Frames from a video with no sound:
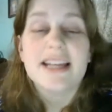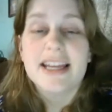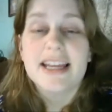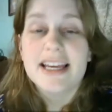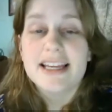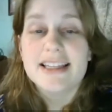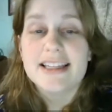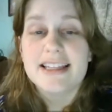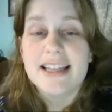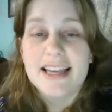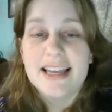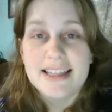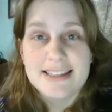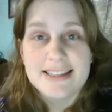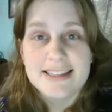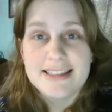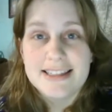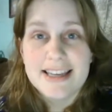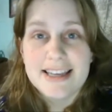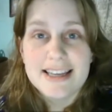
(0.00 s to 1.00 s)
it
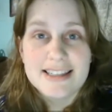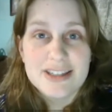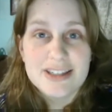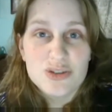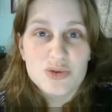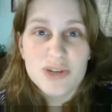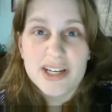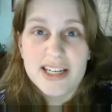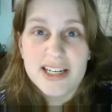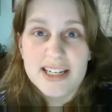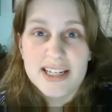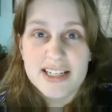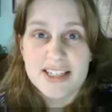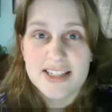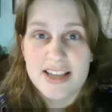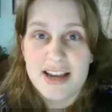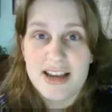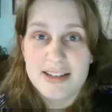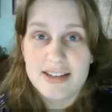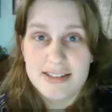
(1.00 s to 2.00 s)
gets really
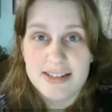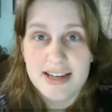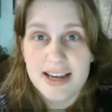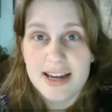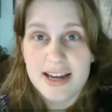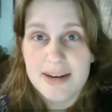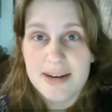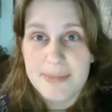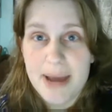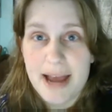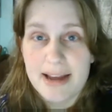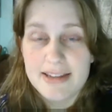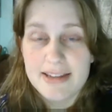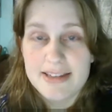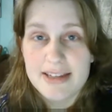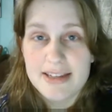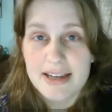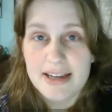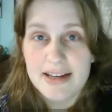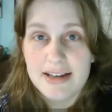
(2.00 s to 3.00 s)
disgusting in a back
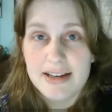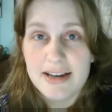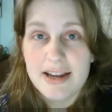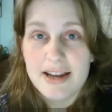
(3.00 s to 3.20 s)
seat.